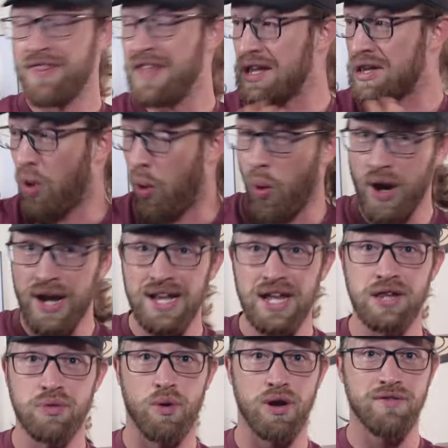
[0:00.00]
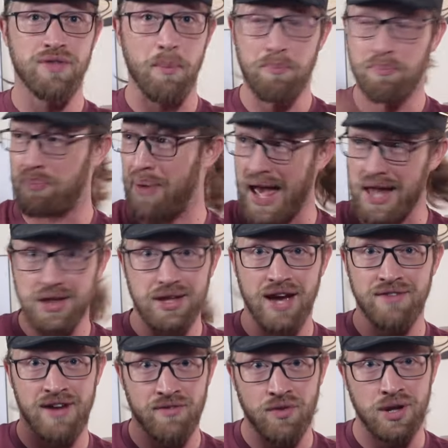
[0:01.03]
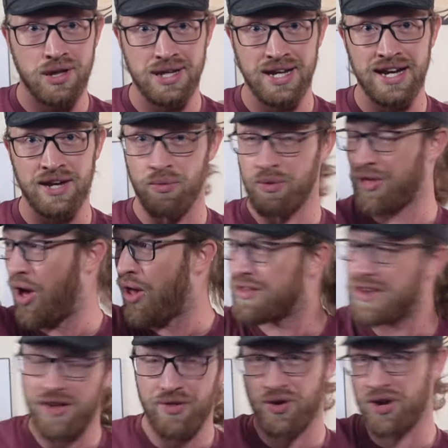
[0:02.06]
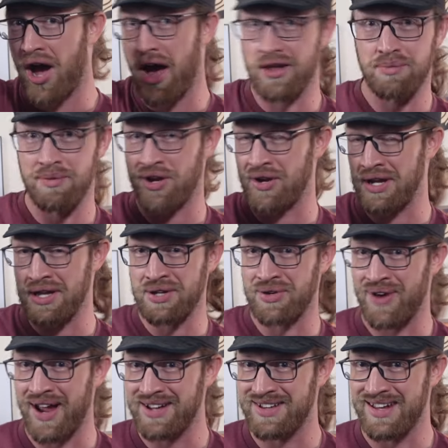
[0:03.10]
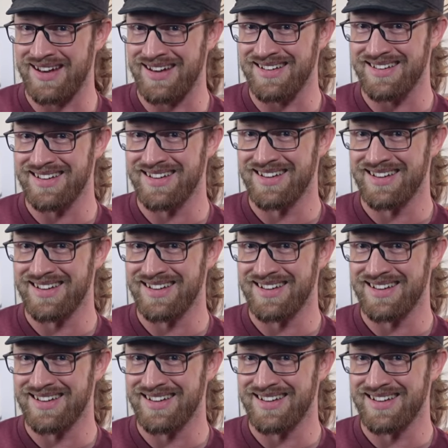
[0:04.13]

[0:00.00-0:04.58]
This Hoid is one of the best I've ever seen, with all the other Cosmere Easter eggs in it.